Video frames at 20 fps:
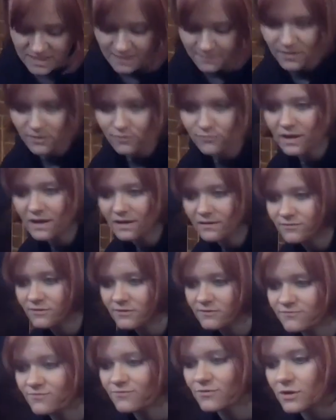Step the right
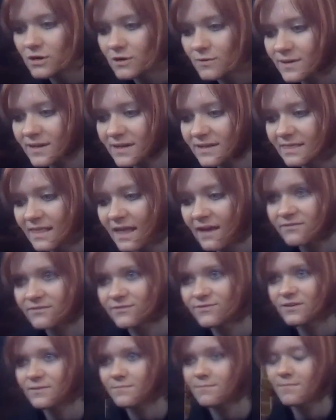foot forward,
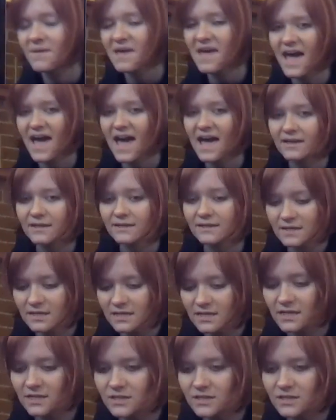left foot back,